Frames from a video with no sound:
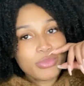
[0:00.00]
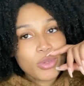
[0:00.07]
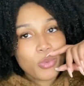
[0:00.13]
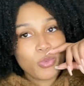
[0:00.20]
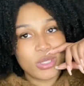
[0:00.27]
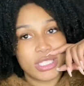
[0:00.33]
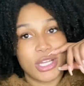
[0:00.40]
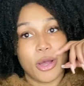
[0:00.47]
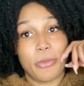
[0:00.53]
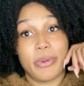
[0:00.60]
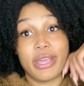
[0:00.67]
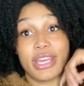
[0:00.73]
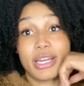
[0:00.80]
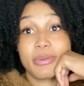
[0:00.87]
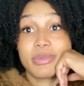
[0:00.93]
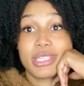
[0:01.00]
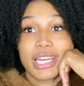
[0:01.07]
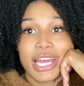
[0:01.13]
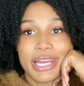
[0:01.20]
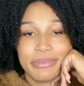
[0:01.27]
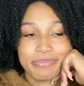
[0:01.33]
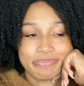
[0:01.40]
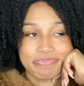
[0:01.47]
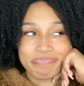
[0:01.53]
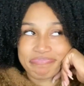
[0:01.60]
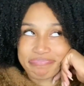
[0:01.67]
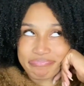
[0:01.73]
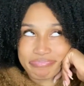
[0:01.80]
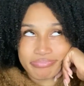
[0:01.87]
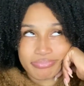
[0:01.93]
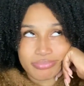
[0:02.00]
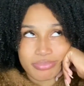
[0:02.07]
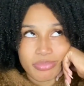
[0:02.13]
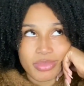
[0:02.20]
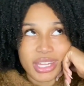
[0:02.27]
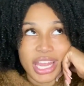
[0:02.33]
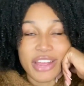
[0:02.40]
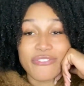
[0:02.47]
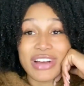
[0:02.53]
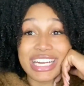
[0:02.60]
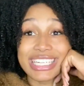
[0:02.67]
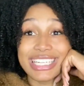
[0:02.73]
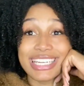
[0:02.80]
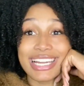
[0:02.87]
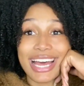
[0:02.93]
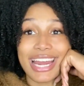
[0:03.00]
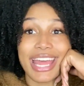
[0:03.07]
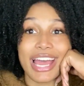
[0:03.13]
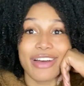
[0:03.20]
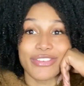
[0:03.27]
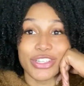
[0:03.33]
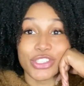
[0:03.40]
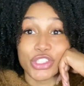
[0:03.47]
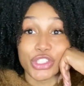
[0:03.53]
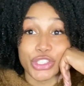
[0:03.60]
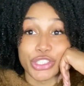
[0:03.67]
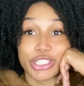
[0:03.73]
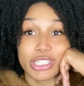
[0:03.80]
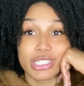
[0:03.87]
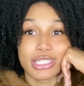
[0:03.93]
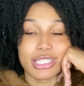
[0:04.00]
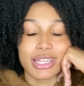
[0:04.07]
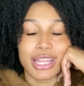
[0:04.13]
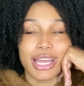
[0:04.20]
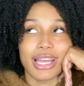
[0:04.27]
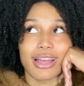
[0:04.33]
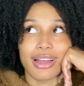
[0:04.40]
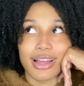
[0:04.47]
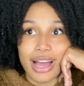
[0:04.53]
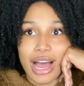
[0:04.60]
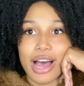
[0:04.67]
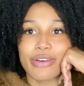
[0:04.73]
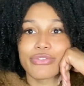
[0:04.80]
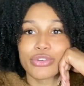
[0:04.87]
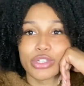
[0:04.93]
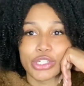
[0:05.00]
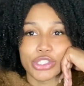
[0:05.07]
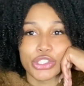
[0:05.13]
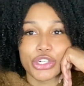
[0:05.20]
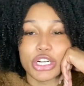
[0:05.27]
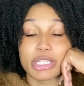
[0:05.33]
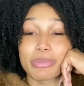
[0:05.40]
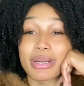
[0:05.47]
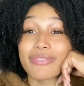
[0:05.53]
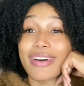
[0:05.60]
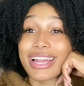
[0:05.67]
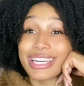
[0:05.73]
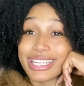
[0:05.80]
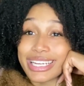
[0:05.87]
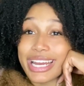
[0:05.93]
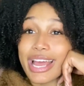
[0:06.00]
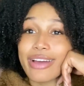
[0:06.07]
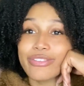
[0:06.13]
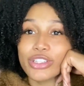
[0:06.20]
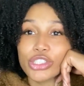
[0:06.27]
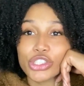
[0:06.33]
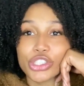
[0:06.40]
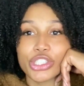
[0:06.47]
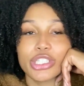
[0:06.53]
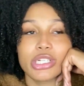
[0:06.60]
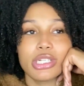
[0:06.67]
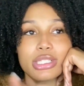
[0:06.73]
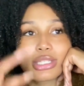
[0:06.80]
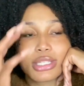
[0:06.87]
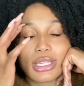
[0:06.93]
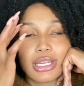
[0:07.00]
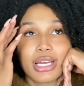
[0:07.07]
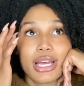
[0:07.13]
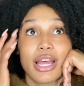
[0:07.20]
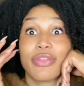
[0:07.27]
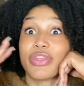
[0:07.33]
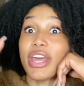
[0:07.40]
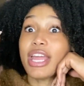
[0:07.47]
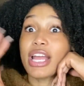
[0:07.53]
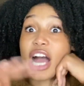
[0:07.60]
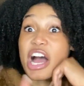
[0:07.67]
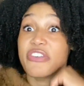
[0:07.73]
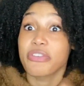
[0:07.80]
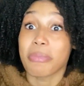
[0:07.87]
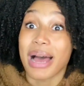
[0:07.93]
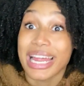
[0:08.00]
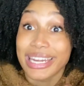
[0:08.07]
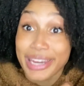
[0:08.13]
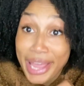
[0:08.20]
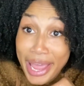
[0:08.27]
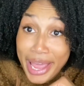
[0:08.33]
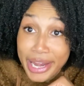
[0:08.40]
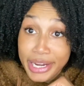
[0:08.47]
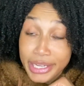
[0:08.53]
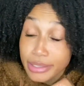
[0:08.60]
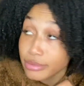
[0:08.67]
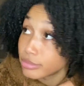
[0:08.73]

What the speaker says: Went to go pick it up today. If I did not have insurance, thank God for insurance. But if I didn't have insurance, thank God for my daddy.